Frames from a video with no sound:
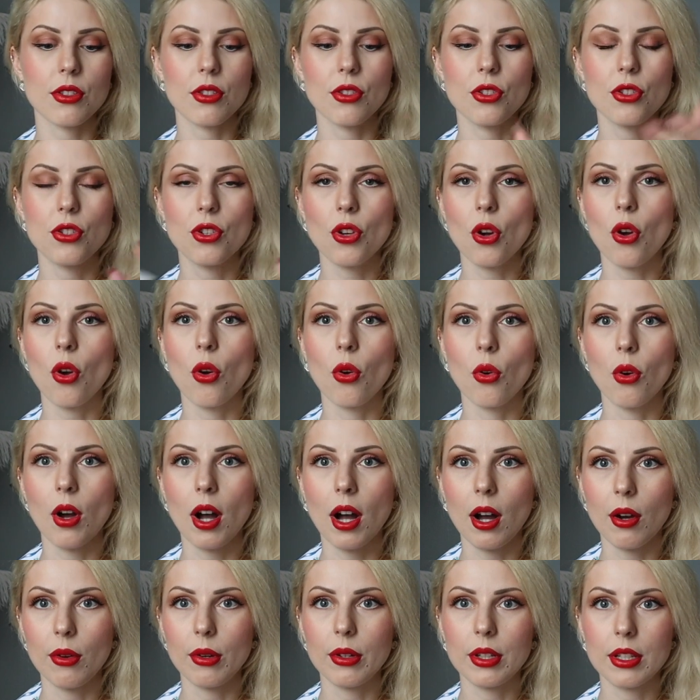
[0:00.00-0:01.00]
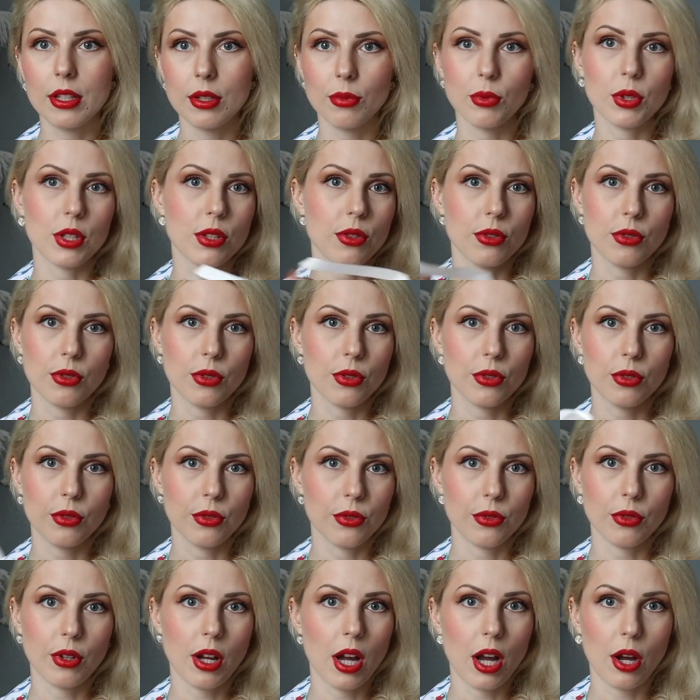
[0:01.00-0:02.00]
to show how it
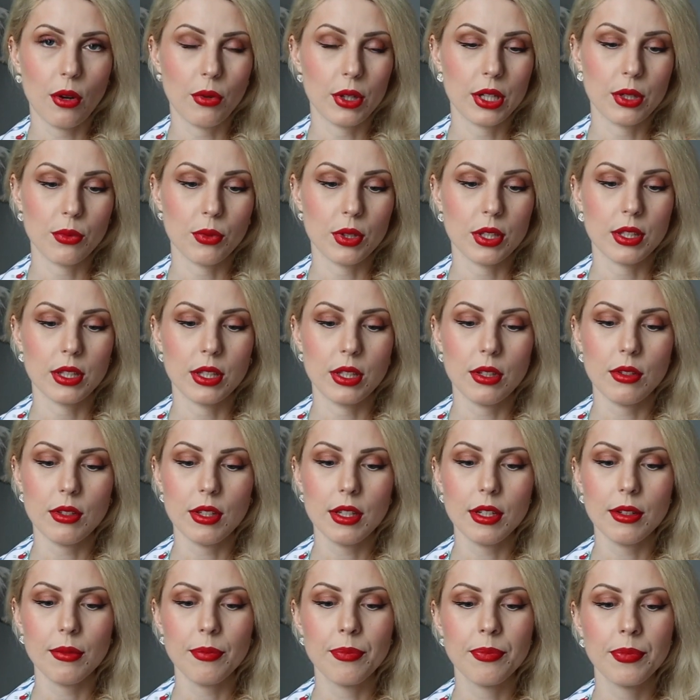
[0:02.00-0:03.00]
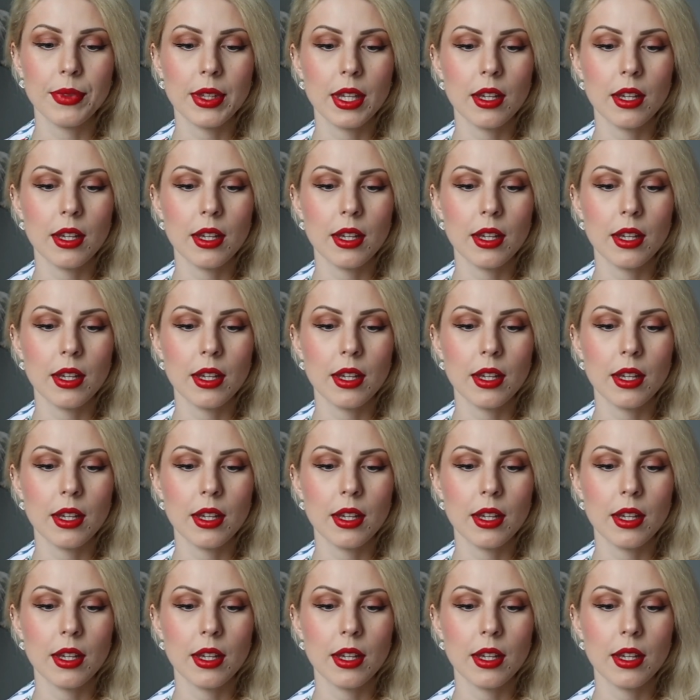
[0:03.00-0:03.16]
was using.